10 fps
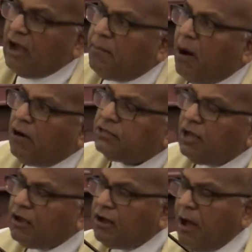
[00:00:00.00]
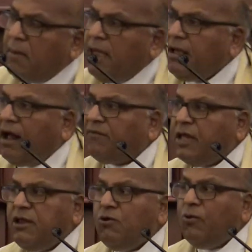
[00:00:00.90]
about the coming of
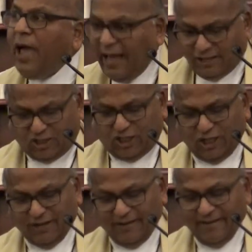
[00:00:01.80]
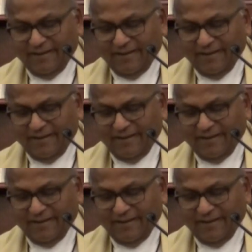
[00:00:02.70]
the new age,